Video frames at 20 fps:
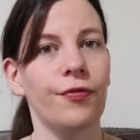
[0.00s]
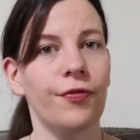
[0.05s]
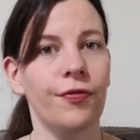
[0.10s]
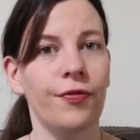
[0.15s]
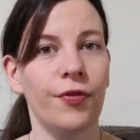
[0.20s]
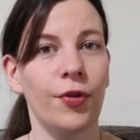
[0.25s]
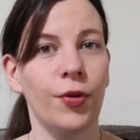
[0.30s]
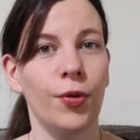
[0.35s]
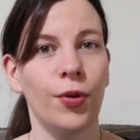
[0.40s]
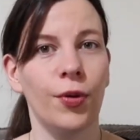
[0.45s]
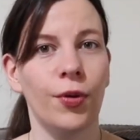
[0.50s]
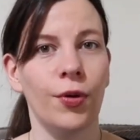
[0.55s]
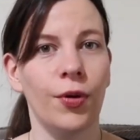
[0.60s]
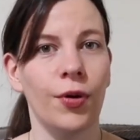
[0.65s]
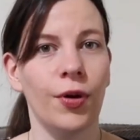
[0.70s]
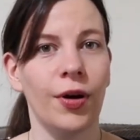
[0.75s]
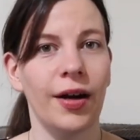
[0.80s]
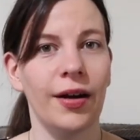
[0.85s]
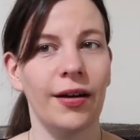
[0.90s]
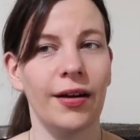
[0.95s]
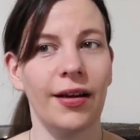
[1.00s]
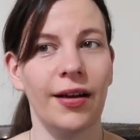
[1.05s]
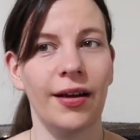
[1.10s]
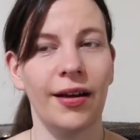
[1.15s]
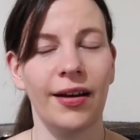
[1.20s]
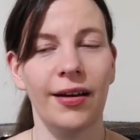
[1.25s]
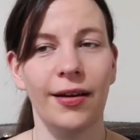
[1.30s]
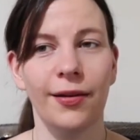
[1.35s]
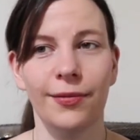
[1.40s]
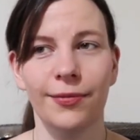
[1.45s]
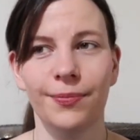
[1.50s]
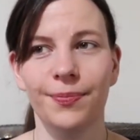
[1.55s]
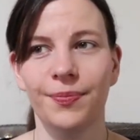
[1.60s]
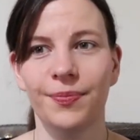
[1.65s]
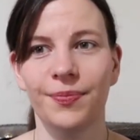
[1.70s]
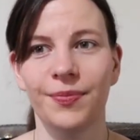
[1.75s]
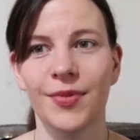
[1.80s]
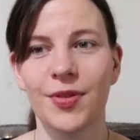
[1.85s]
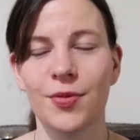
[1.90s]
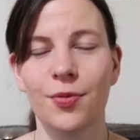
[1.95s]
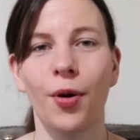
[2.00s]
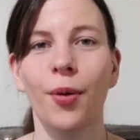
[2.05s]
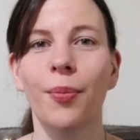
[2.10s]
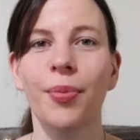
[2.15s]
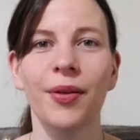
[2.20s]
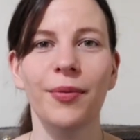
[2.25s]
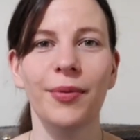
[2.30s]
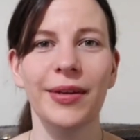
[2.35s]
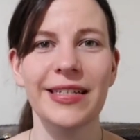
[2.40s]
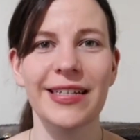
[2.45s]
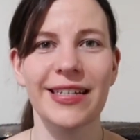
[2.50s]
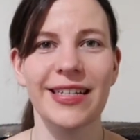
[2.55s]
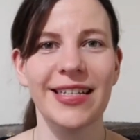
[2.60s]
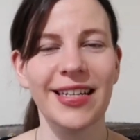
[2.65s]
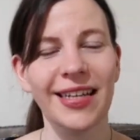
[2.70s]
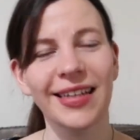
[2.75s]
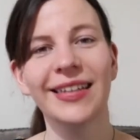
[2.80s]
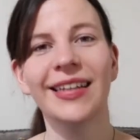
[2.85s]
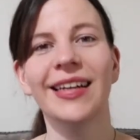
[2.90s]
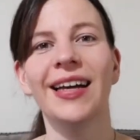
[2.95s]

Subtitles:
for a little swap that we did,